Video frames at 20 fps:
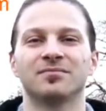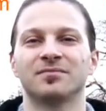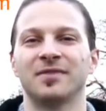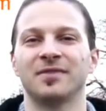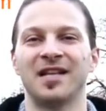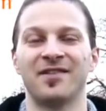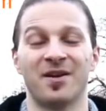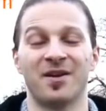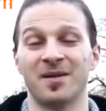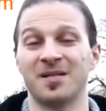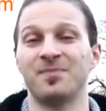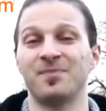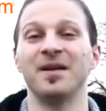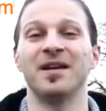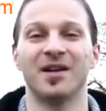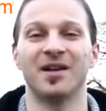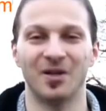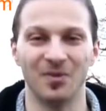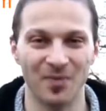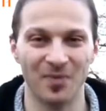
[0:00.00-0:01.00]
native Arabic
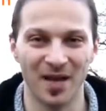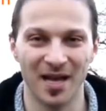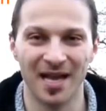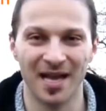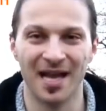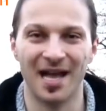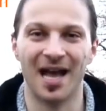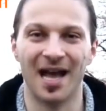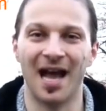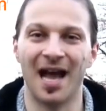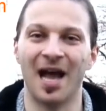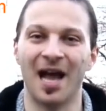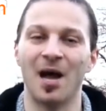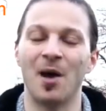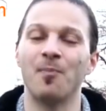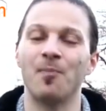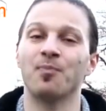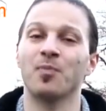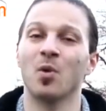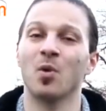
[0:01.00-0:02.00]
speaker,
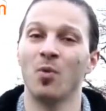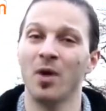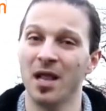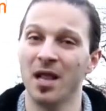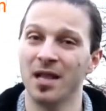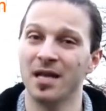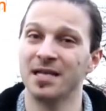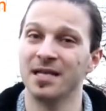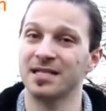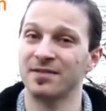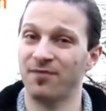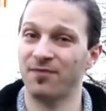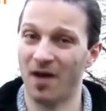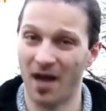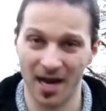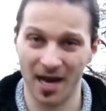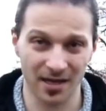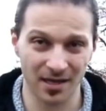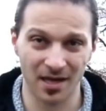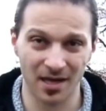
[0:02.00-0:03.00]
well, it's
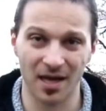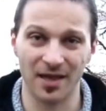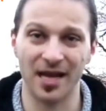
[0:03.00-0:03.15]
fine.